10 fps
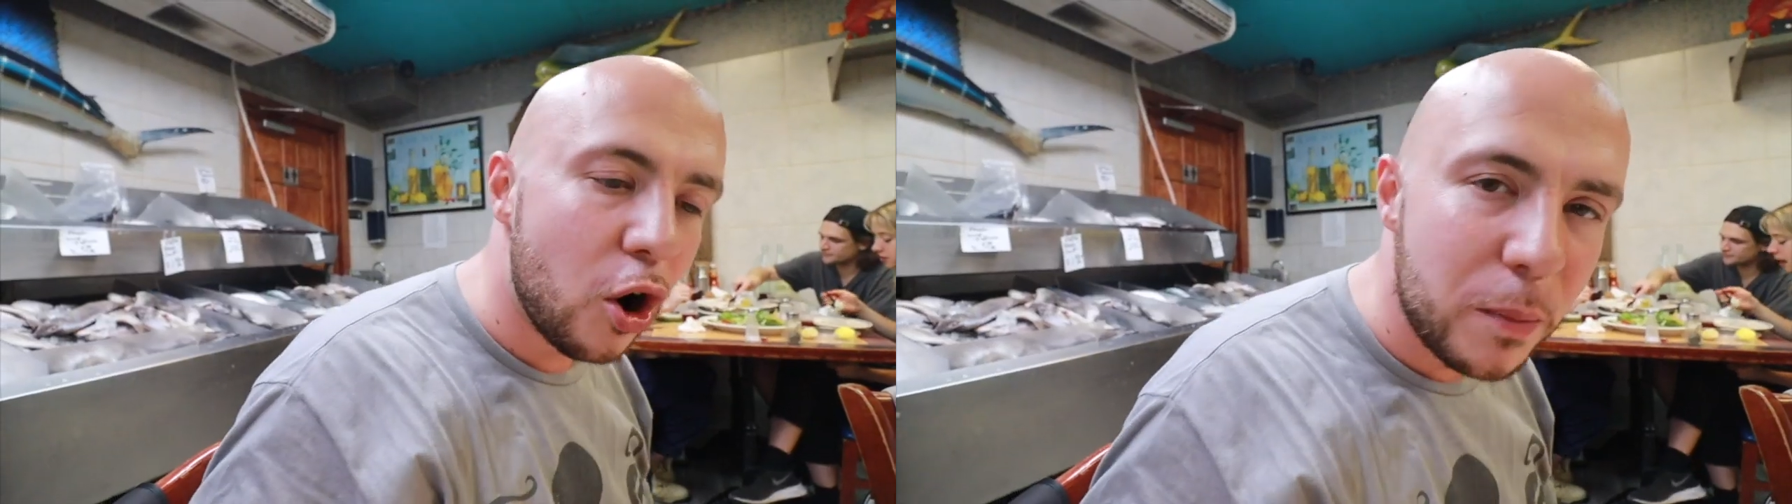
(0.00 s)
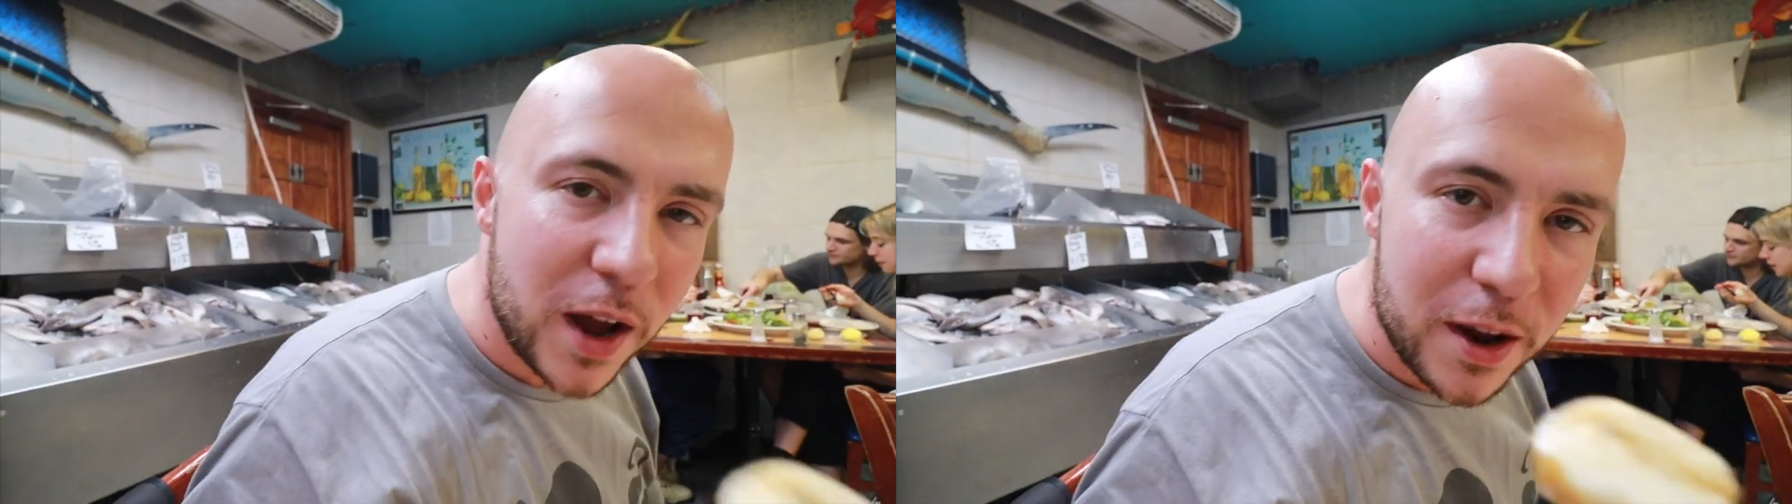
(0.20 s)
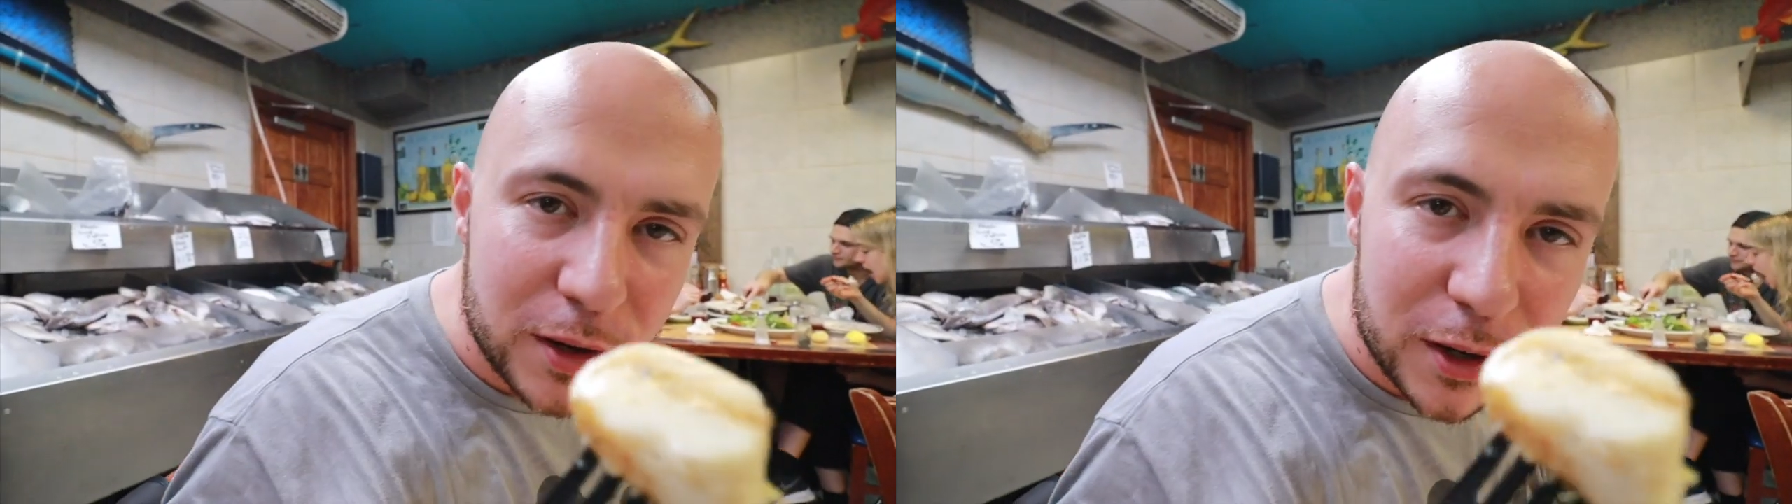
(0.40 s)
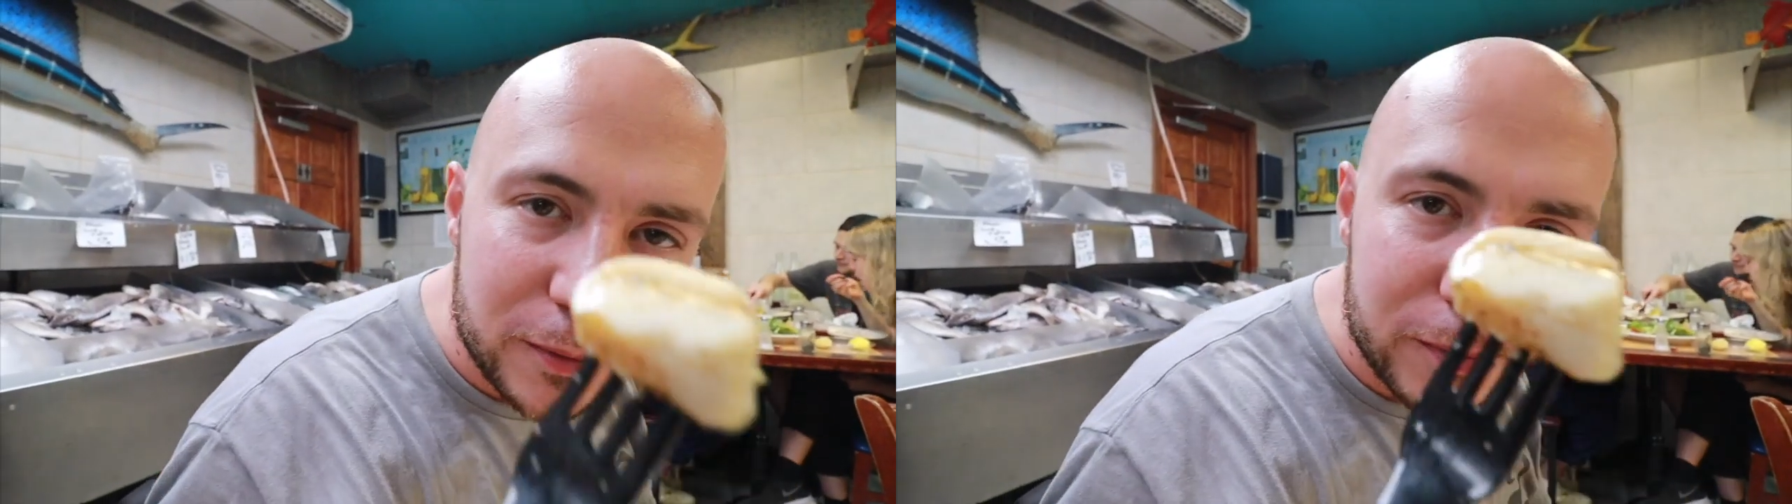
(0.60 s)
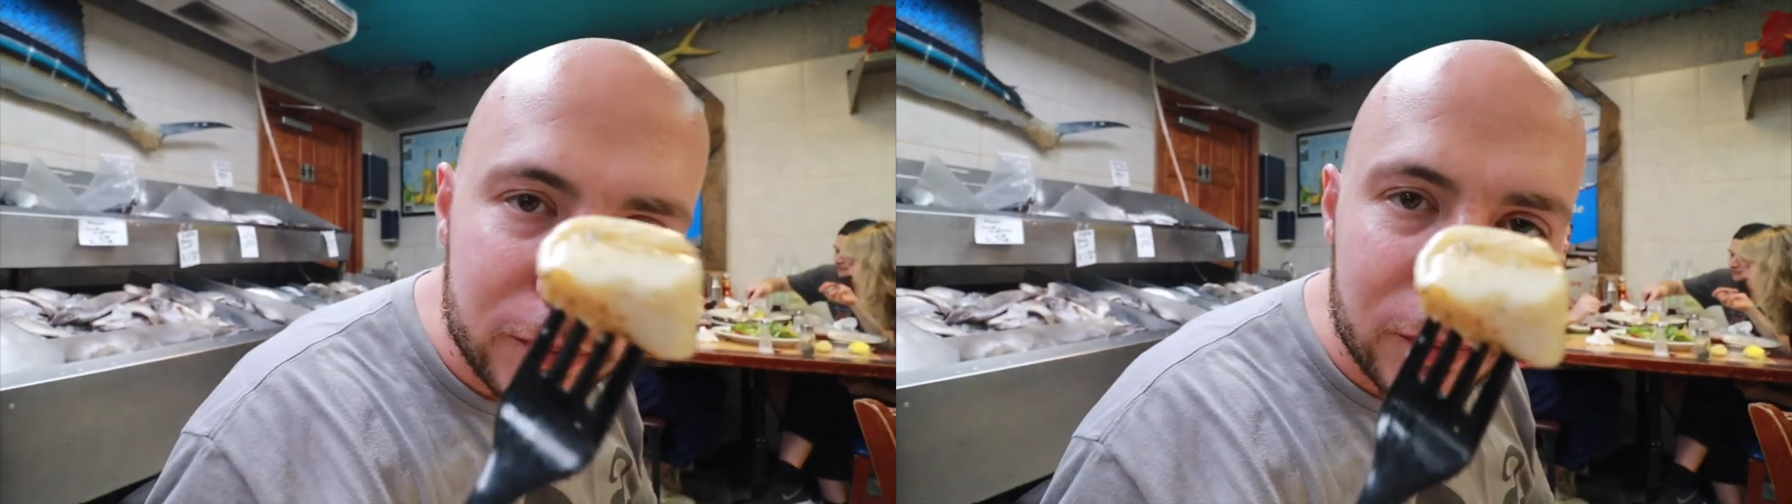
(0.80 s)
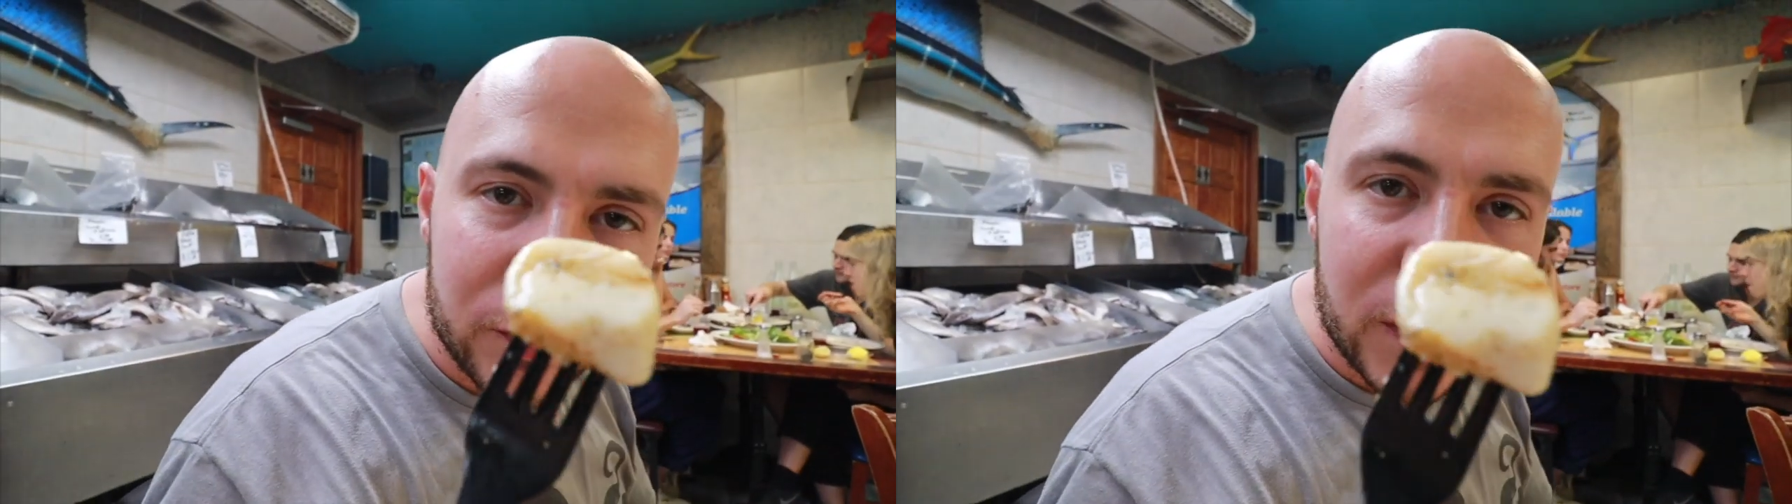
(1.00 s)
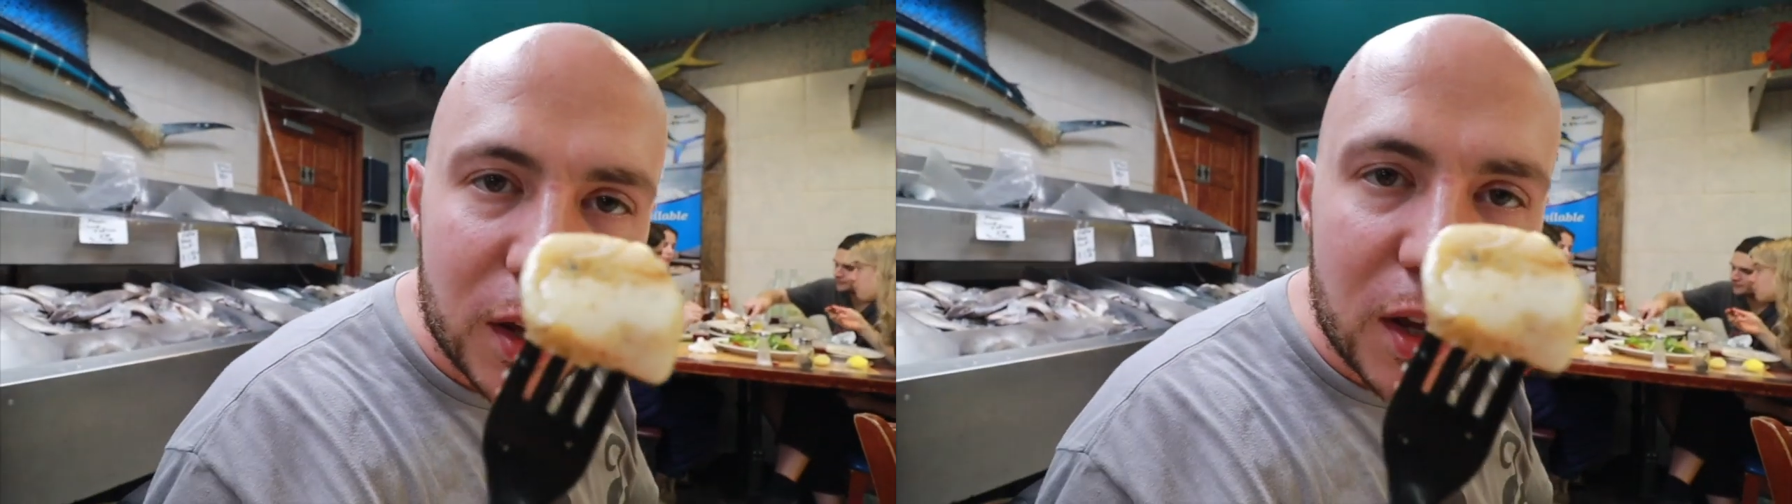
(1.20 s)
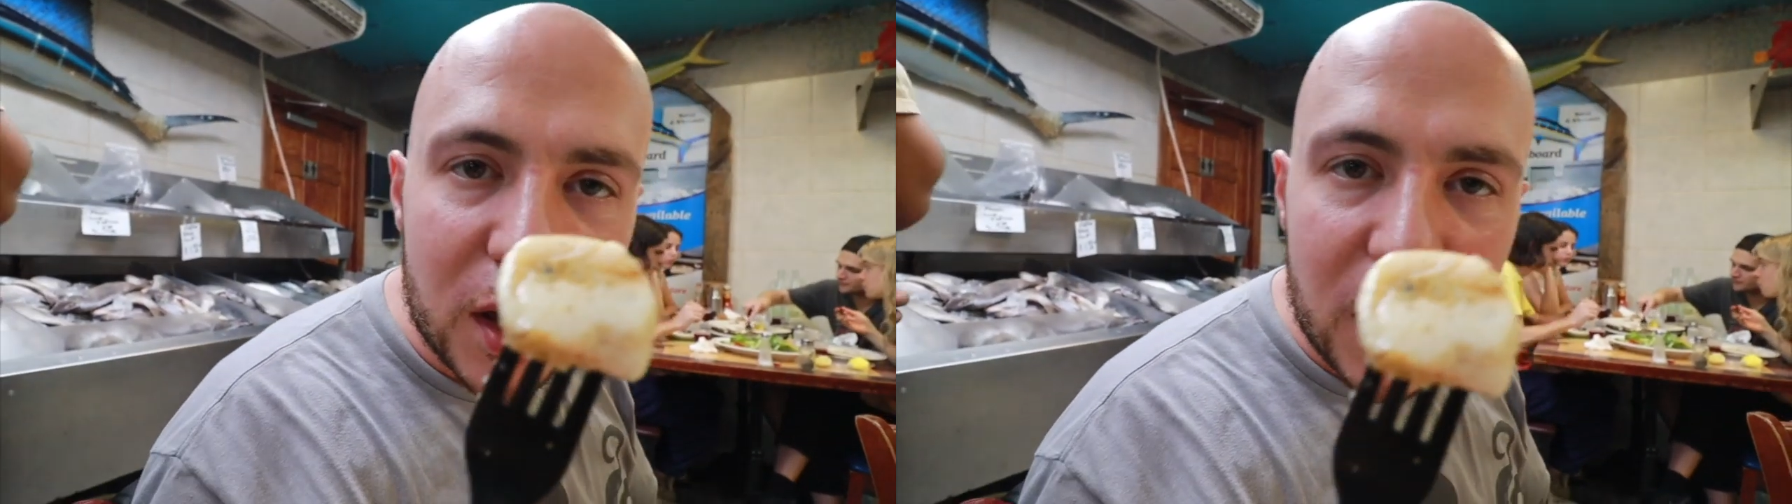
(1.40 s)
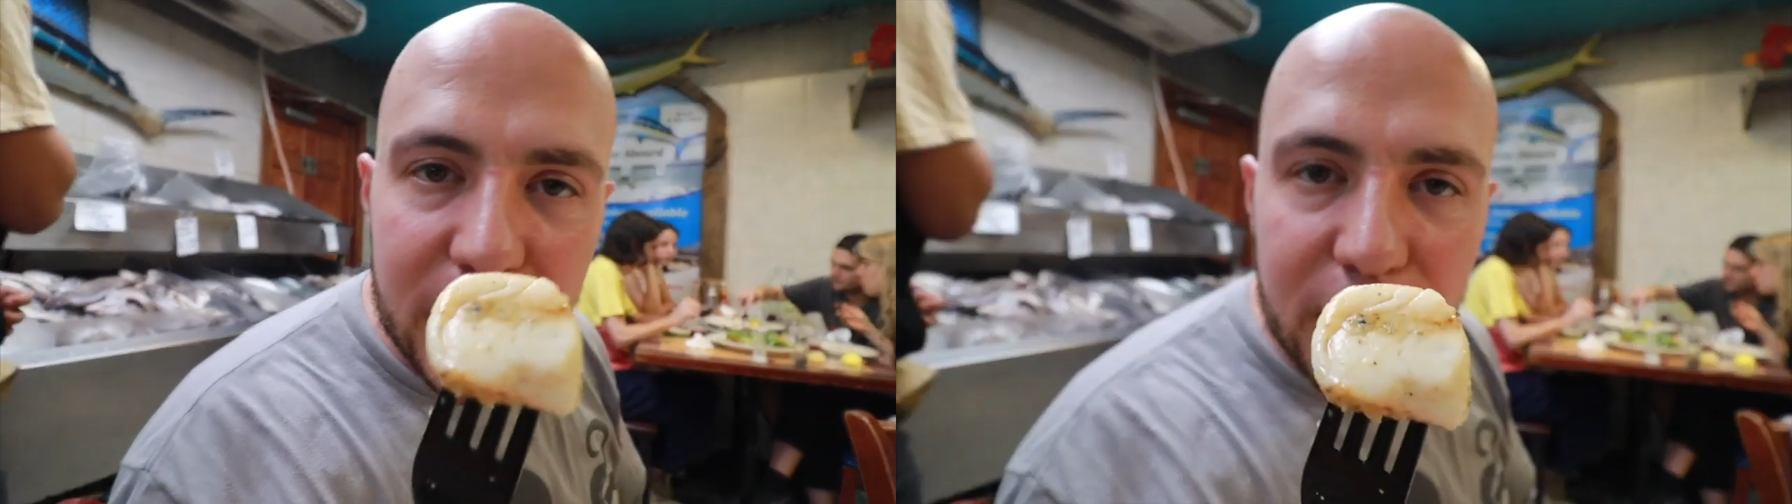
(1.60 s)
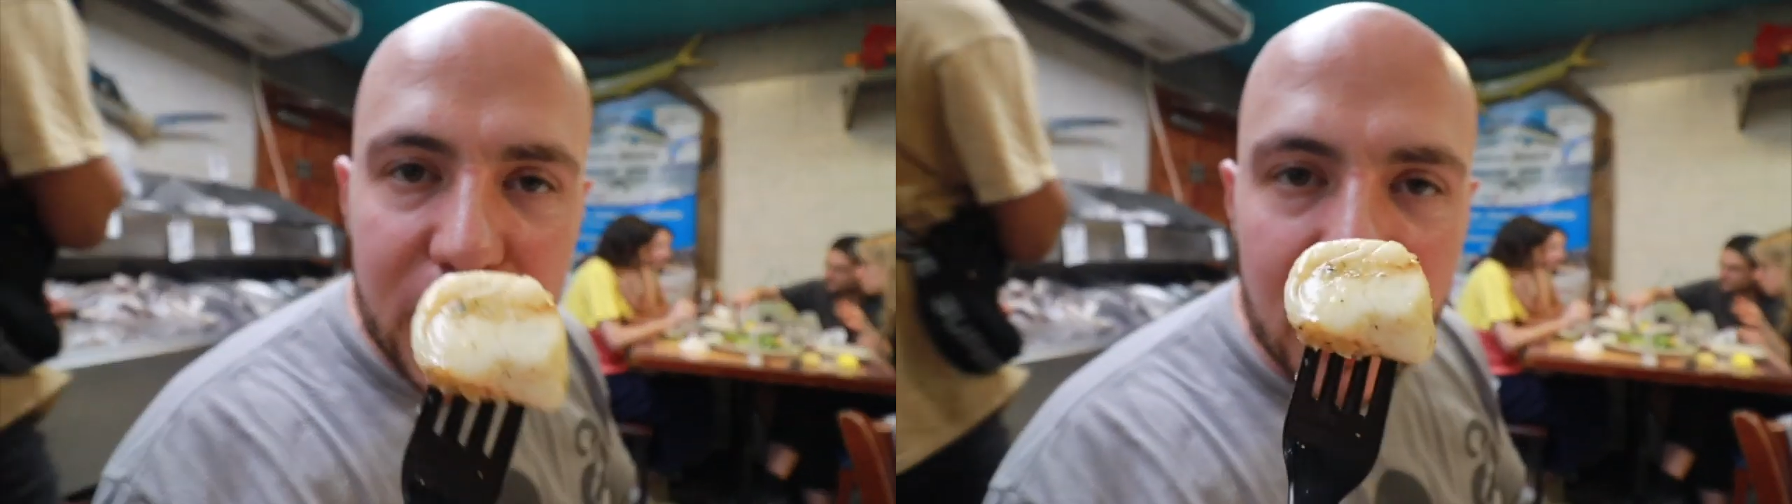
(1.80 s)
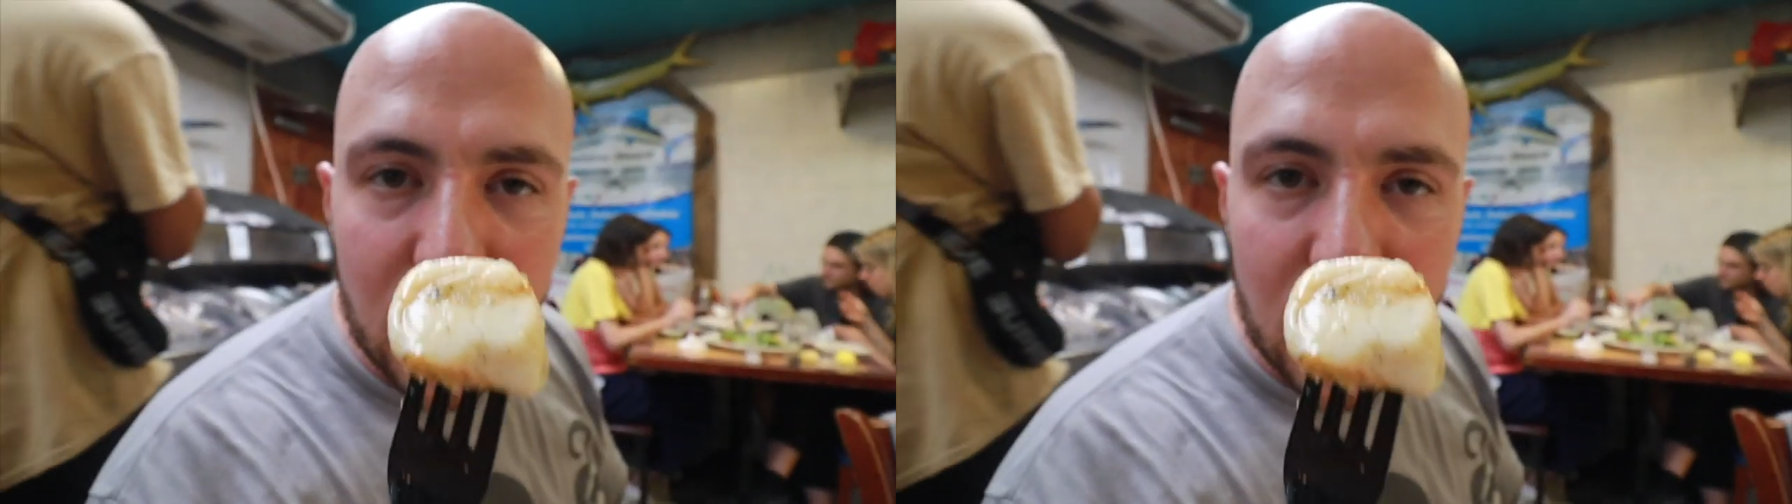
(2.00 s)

Oh baby. You